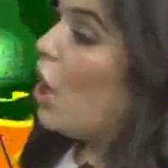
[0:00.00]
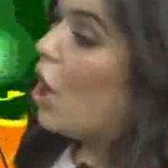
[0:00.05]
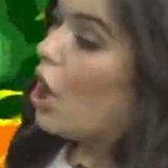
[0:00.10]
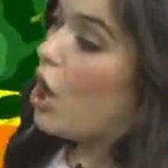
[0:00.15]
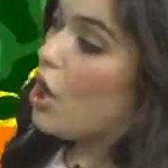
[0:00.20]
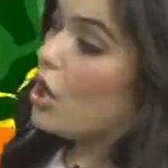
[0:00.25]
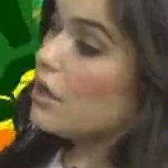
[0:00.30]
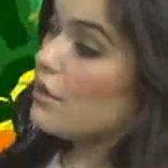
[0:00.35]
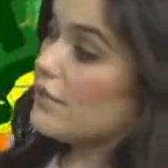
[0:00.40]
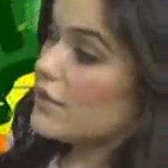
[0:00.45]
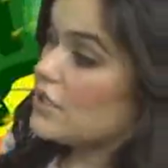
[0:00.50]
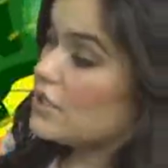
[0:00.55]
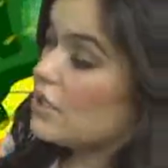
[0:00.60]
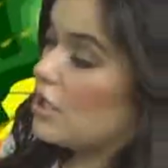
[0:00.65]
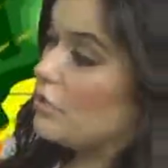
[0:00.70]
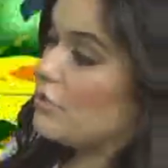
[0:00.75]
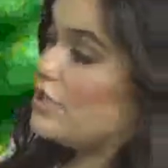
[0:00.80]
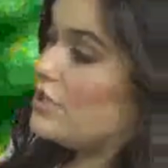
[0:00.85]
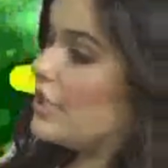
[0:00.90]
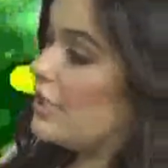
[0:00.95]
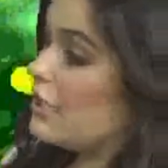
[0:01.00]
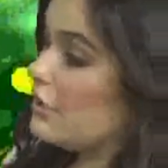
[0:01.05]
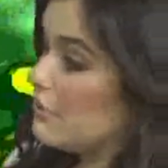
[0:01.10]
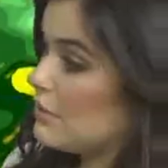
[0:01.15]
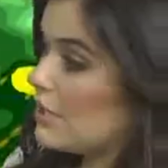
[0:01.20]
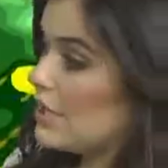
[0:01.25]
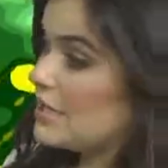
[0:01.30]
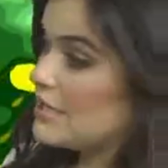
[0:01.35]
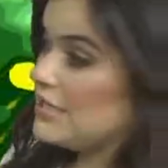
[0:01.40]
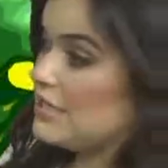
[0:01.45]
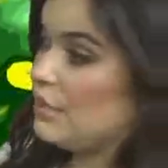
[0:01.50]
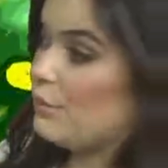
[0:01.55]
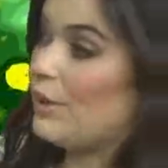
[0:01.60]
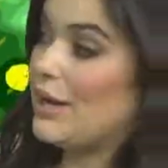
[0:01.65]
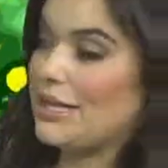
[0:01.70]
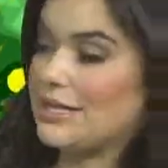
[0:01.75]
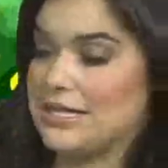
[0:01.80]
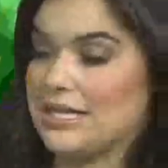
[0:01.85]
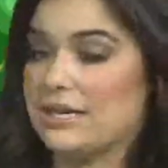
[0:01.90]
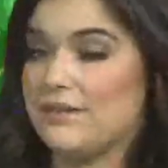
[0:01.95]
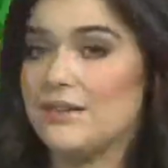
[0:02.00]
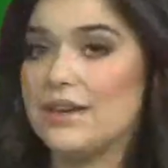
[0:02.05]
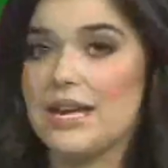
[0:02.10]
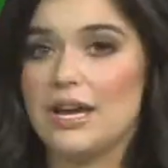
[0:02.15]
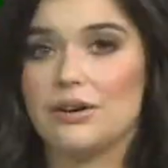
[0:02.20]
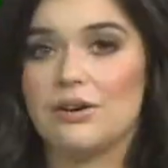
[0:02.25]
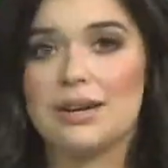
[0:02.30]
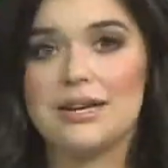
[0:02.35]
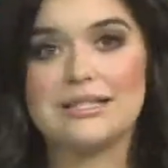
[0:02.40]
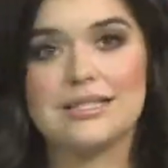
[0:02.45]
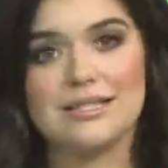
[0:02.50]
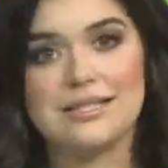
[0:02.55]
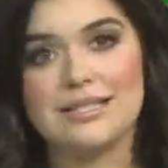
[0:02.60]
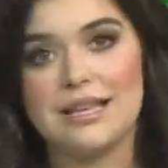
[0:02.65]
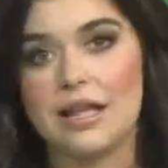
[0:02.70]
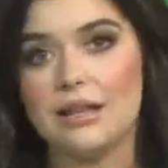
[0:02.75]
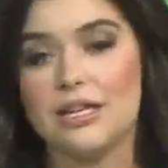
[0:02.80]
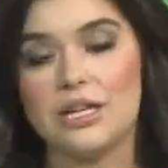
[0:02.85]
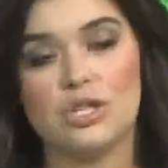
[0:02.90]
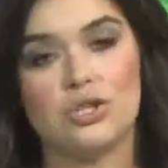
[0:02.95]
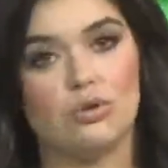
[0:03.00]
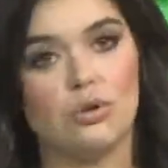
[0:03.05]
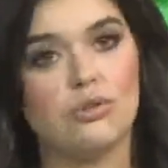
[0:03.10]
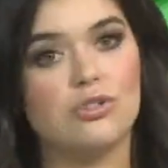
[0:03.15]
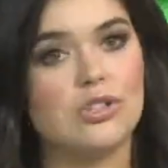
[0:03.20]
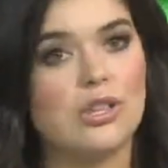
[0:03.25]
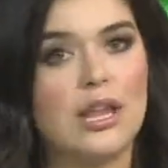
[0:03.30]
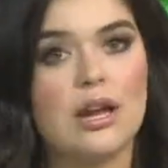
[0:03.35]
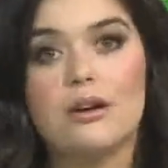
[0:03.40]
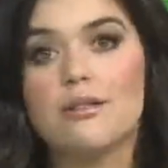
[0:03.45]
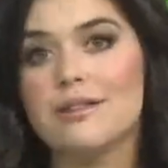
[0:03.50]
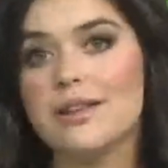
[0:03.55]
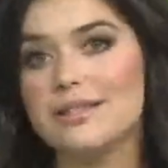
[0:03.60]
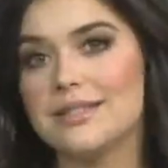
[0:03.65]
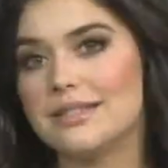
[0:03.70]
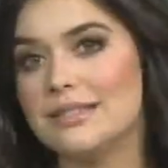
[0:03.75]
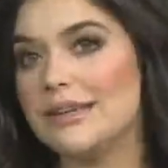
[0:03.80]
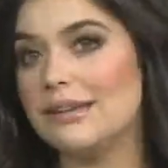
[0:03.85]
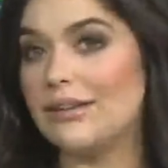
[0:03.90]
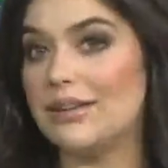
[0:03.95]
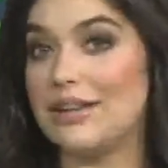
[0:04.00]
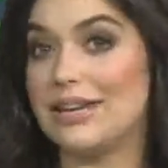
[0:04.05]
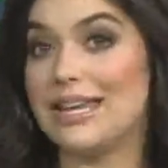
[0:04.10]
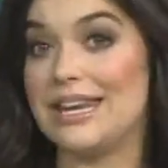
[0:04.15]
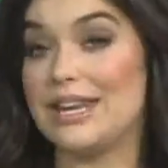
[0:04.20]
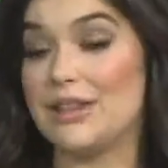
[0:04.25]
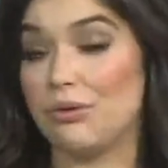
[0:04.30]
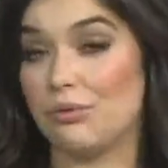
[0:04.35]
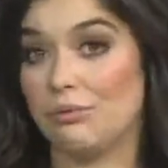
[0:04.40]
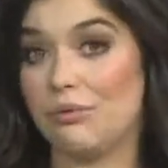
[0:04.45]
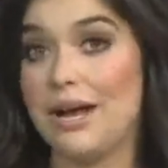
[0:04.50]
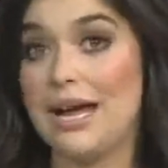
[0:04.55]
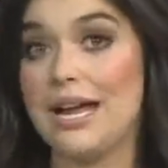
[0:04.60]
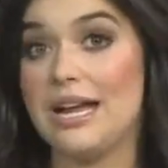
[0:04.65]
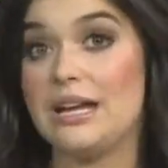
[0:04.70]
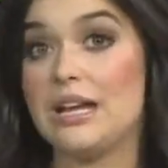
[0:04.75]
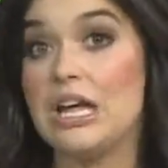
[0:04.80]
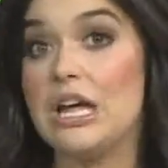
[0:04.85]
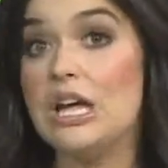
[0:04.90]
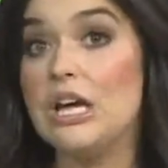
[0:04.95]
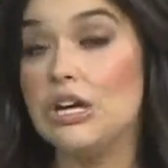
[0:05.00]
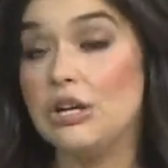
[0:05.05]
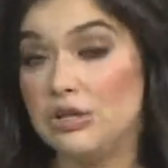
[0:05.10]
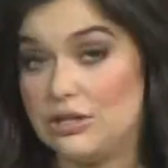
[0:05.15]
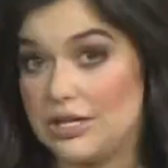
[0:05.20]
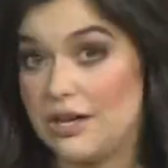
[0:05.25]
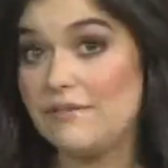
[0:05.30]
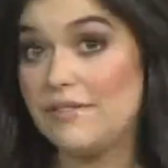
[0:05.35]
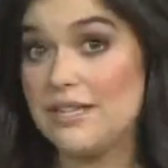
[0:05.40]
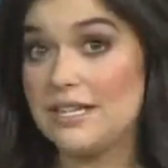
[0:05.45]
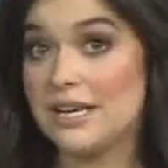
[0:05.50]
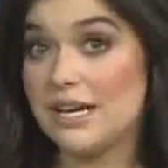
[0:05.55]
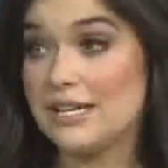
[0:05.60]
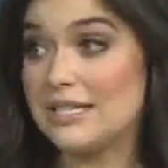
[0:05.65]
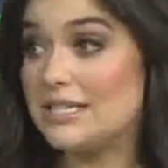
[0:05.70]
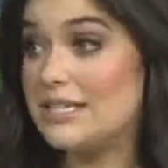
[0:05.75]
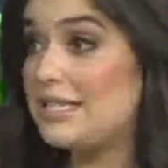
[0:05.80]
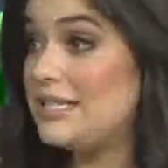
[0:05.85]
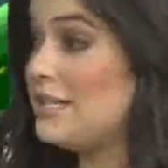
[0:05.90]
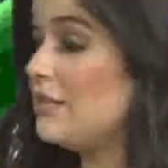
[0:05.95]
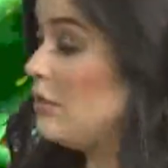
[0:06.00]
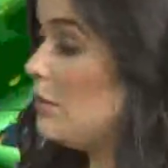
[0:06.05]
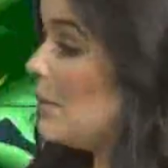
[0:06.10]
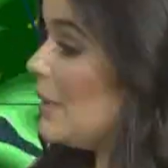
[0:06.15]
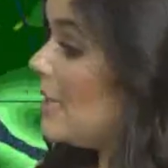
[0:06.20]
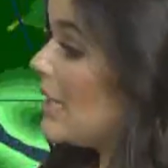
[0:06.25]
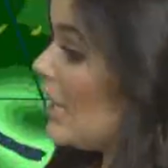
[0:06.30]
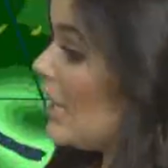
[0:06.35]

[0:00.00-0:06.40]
All of us, though, dealing with gusty winds, even areas in southeast Georgia that aren't necessarily getting the rain, you're definitely going to still be